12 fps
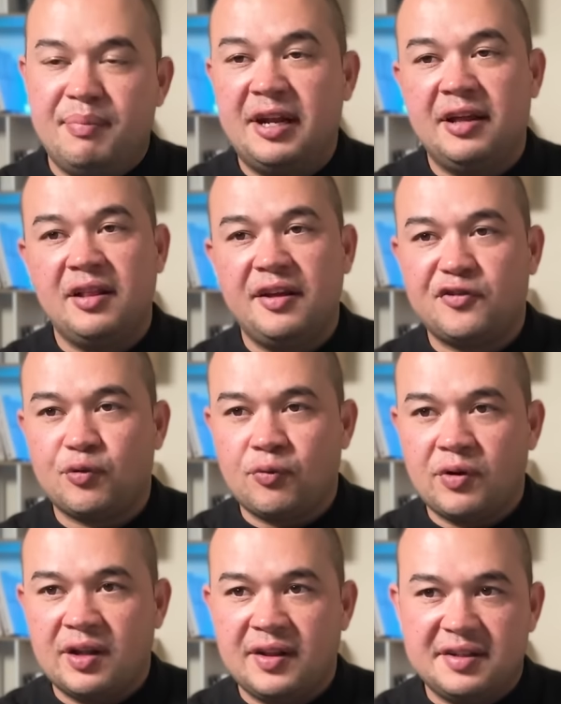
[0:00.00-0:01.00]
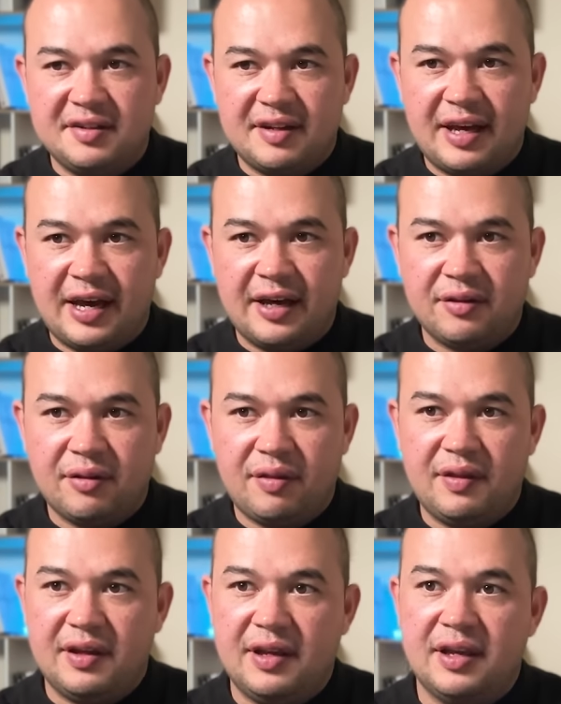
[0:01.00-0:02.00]
Many are left really disheartened
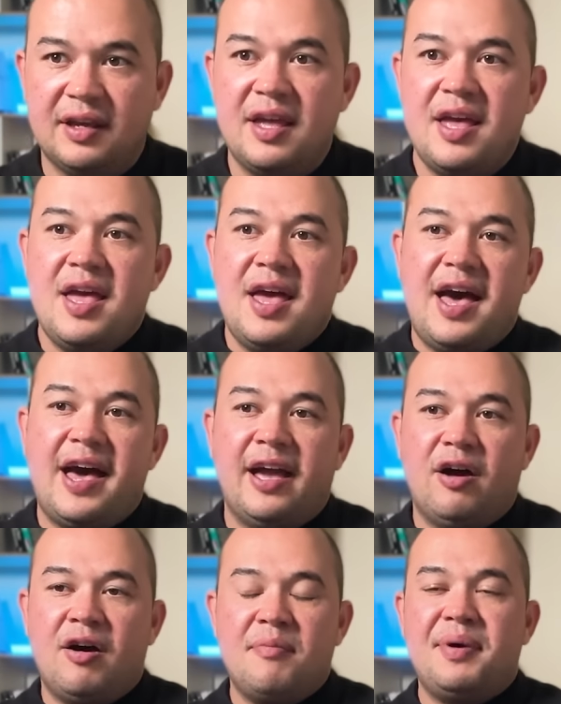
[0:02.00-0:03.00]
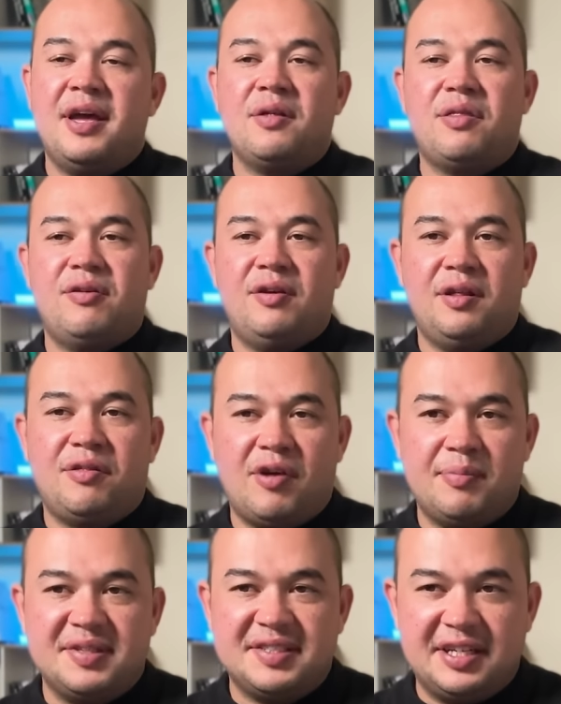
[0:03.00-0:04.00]
thinking, hey, I'm paying
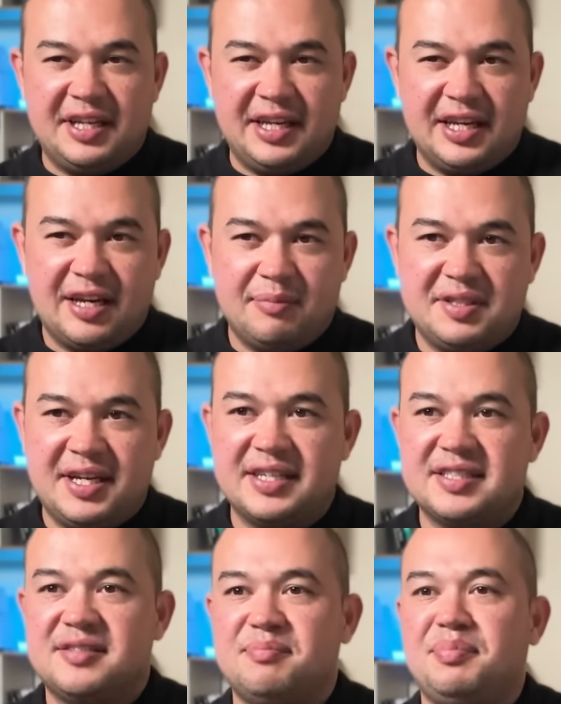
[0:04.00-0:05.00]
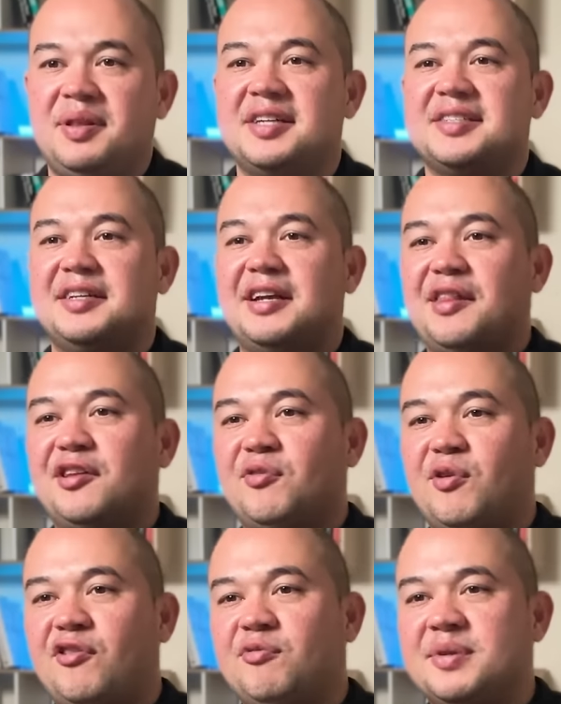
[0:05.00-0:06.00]
thirty-three percent income tax plus another
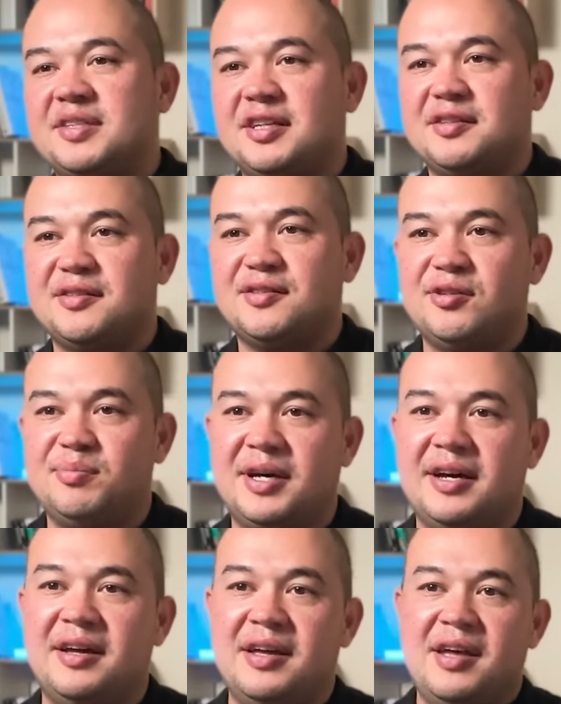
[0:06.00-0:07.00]
twelve percent super,